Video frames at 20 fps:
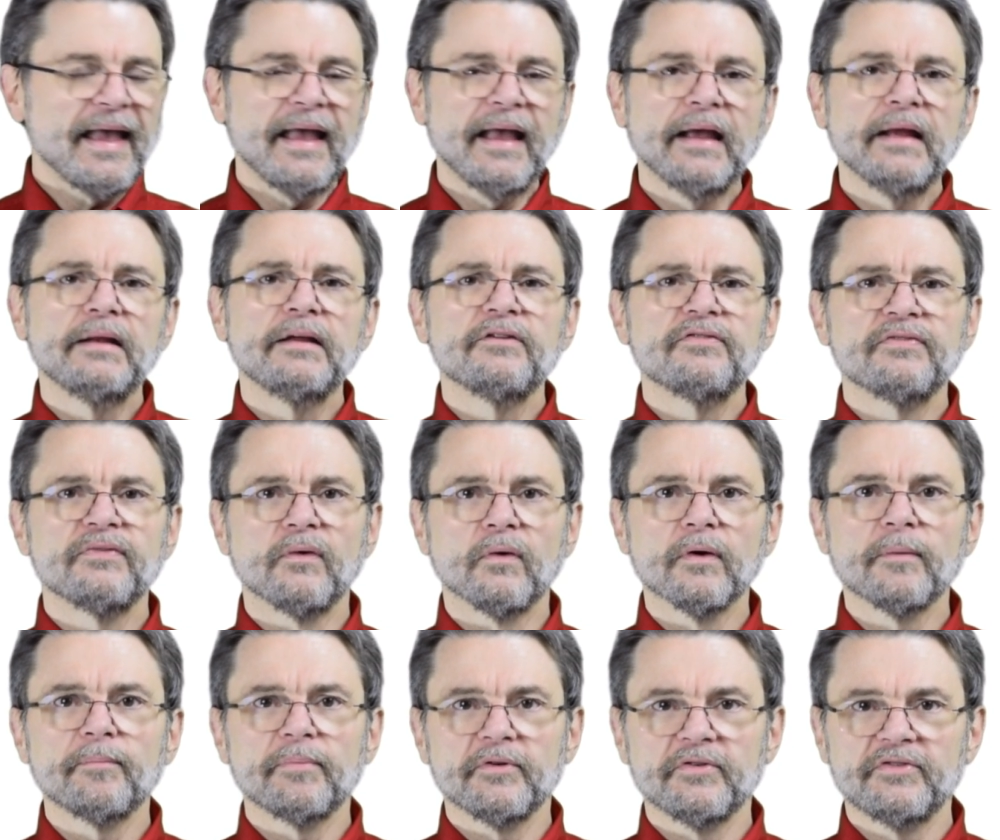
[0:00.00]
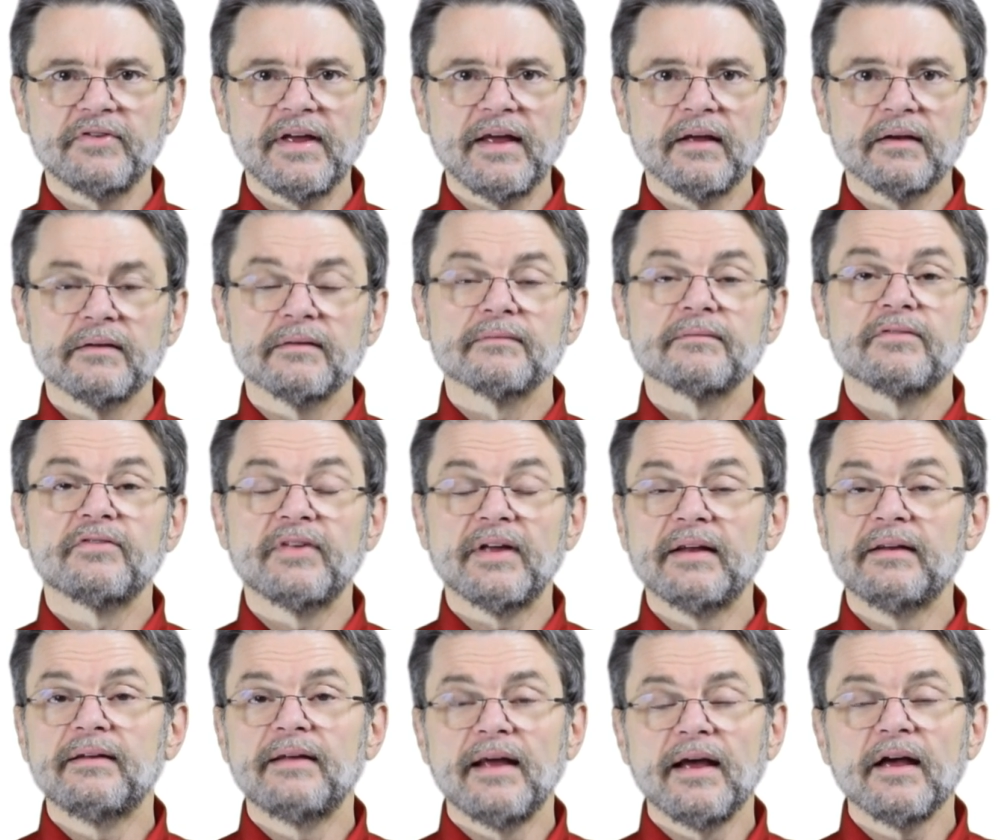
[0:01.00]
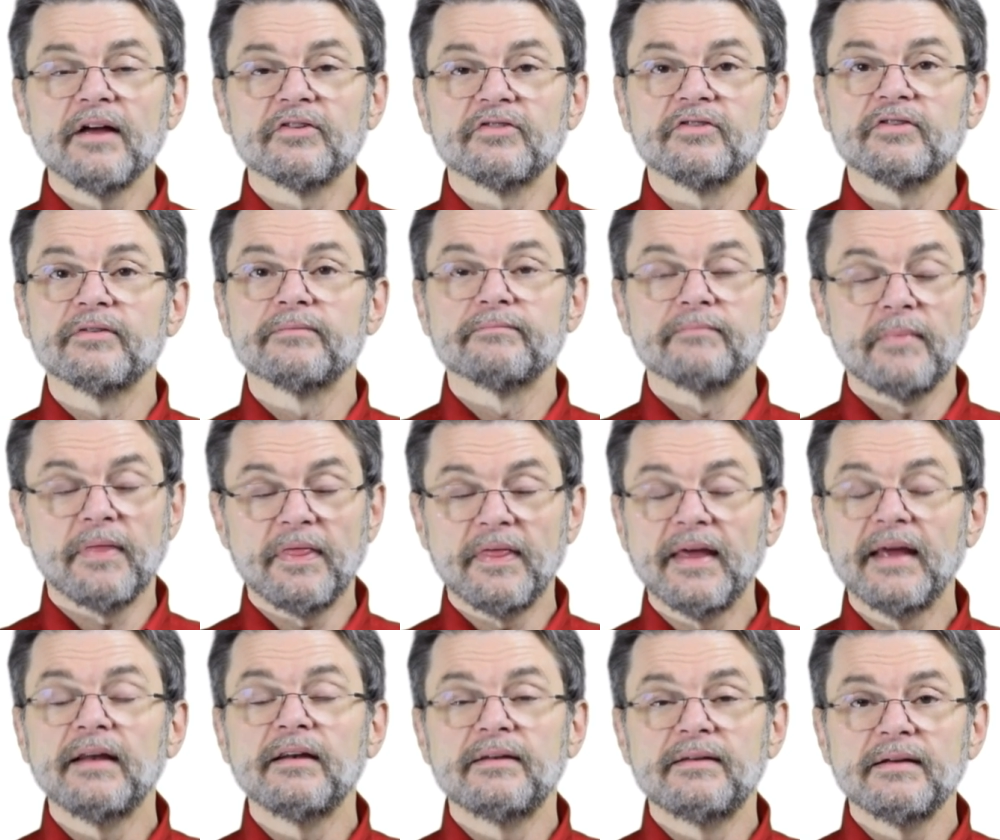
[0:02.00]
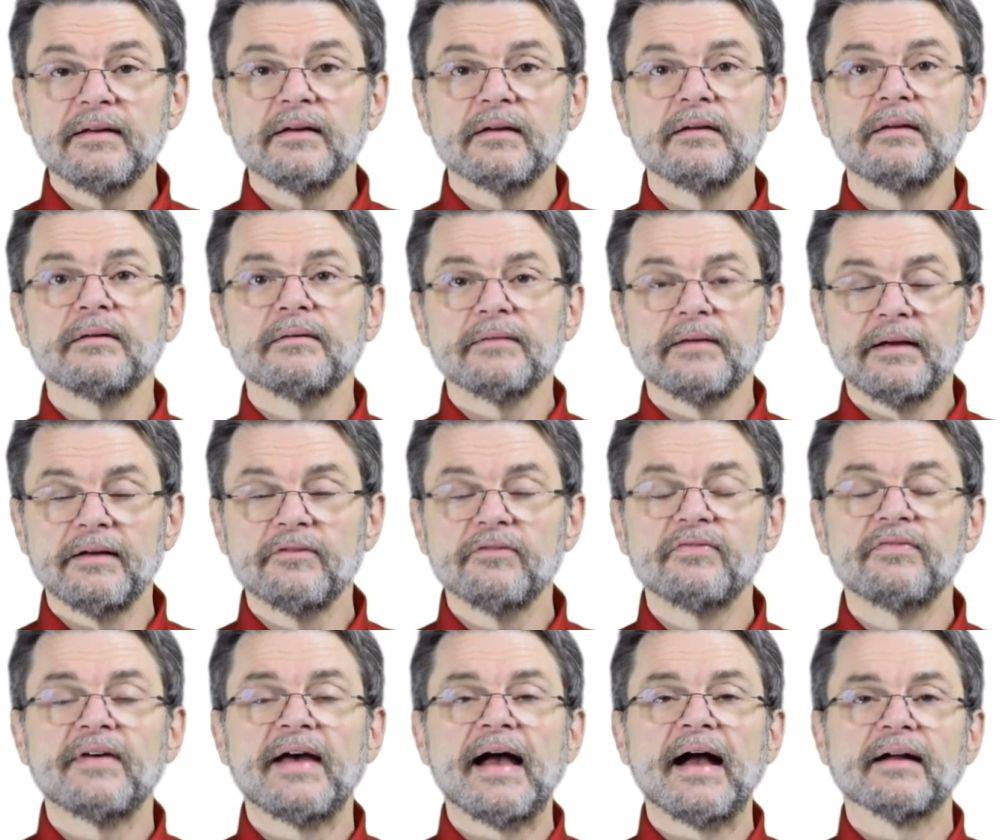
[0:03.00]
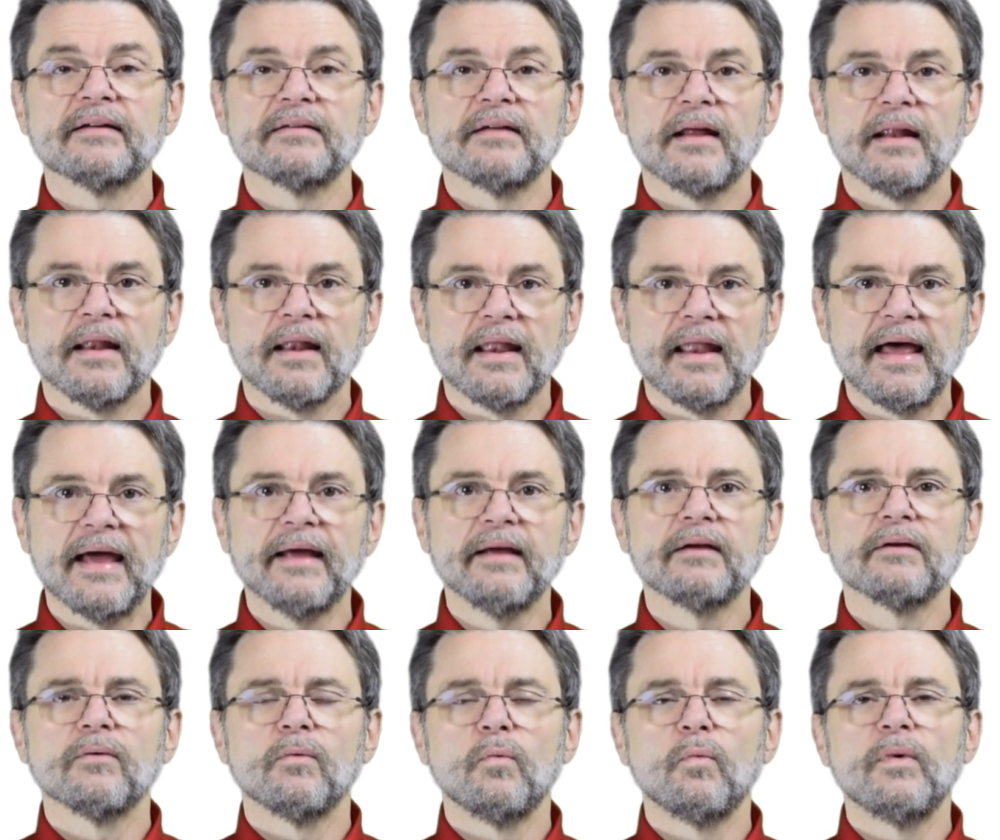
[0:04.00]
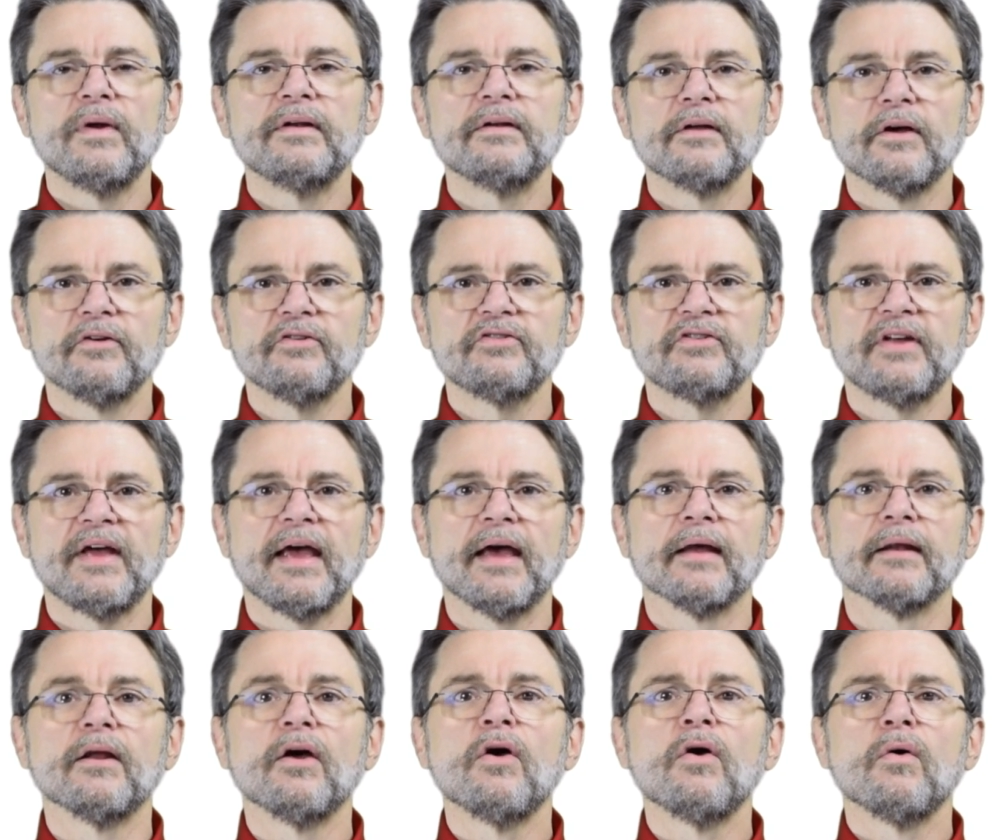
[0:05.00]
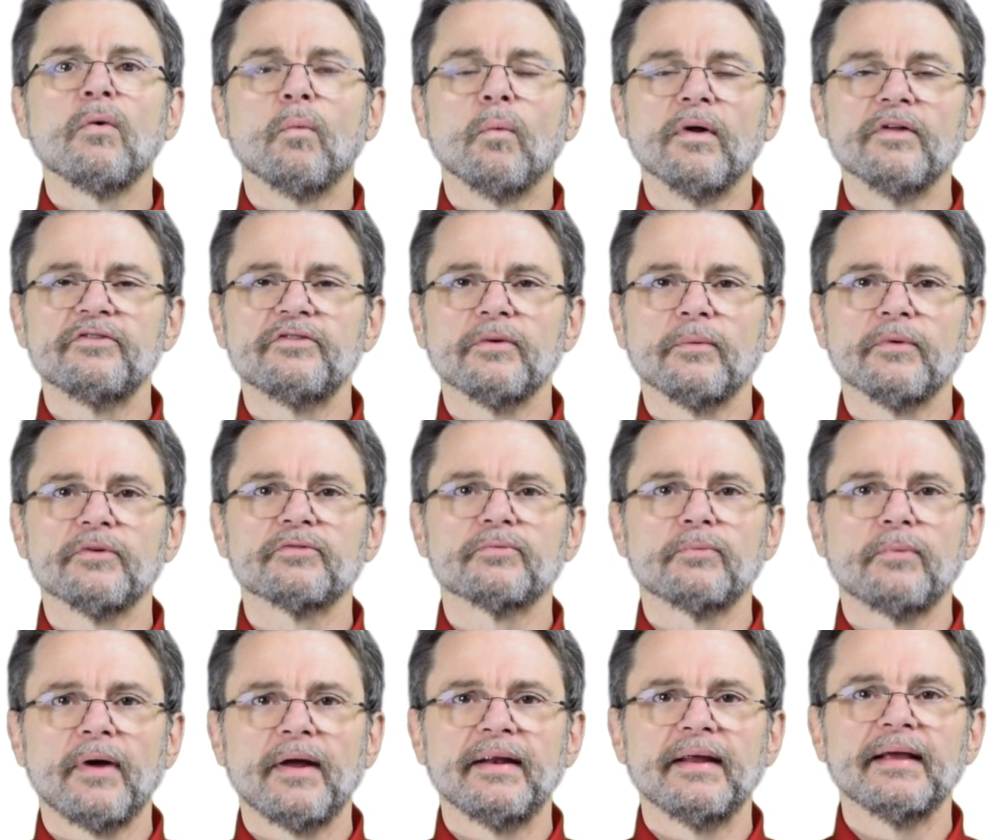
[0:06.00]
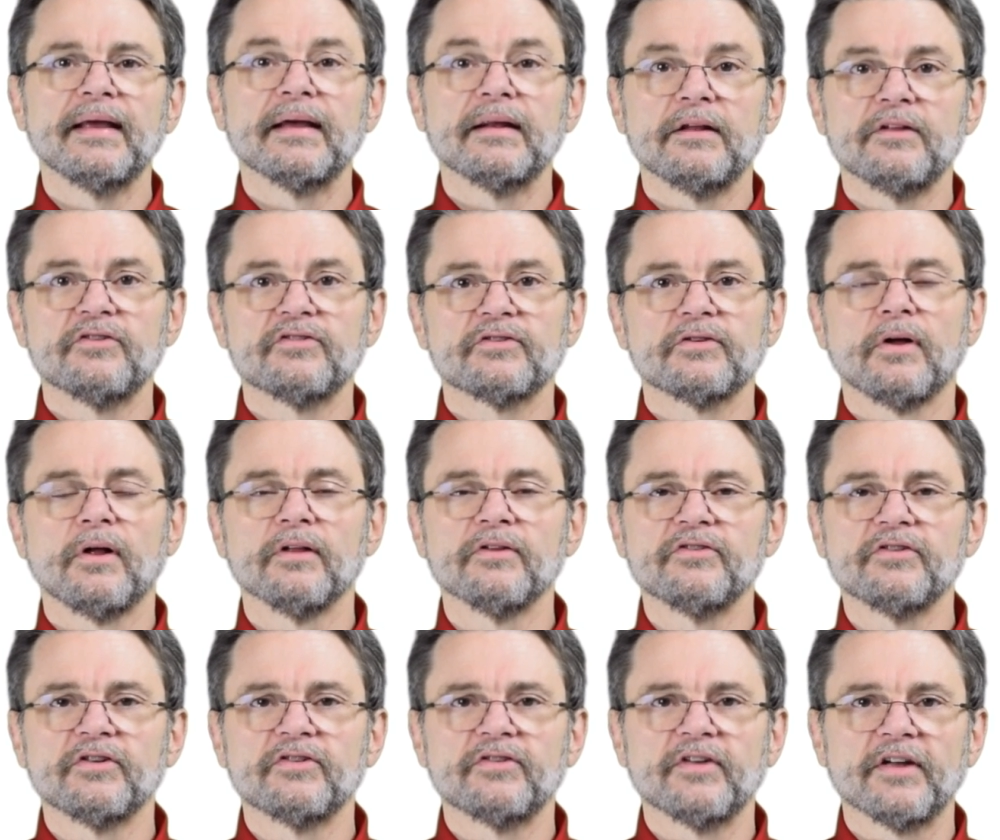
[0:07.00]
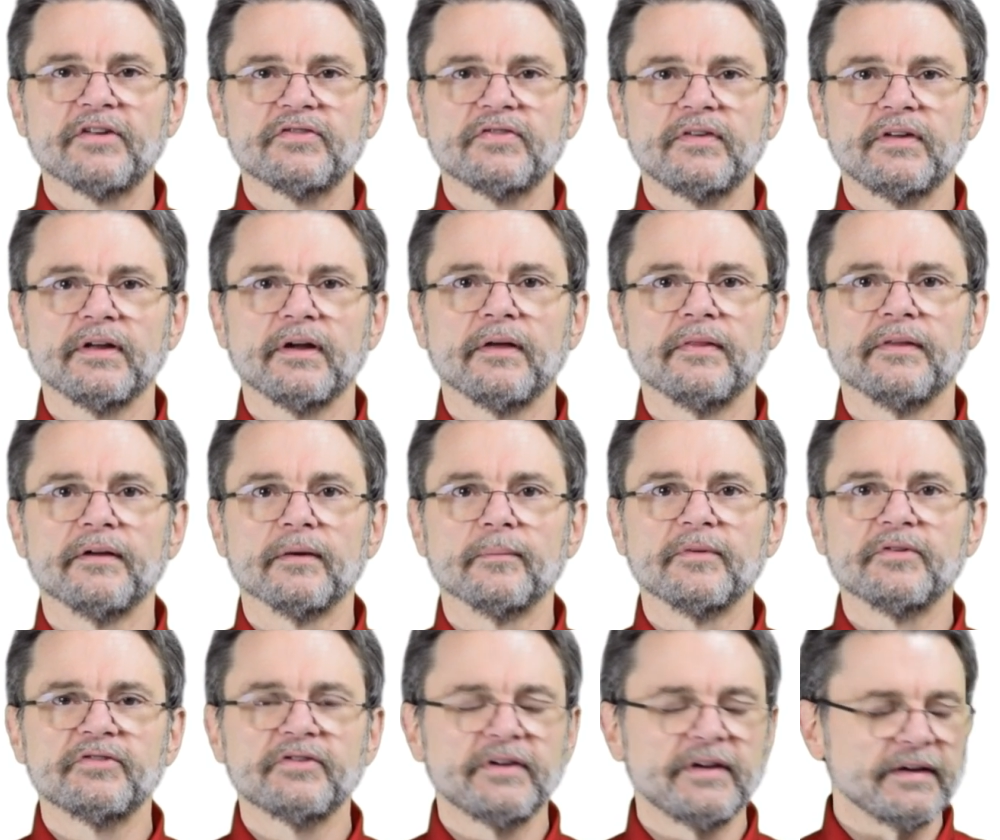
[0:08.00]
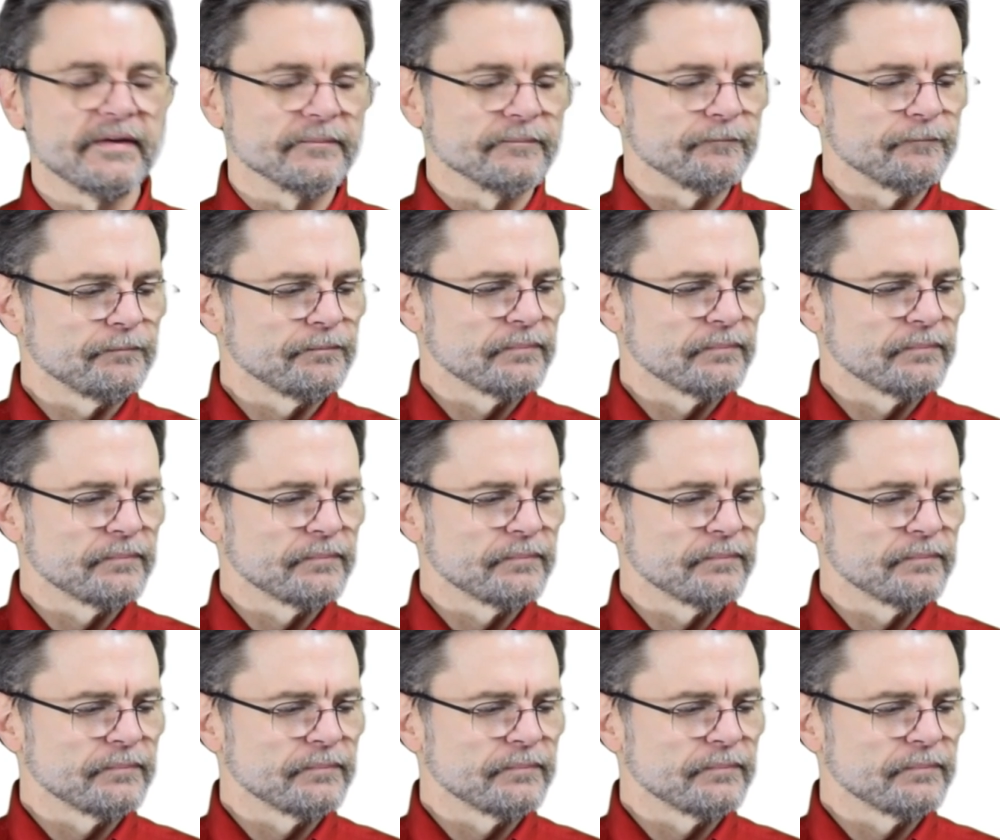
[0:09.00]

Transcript: 84% said yes, they did, in fact, like Windows 10 once it was running and installed successfully on their machine.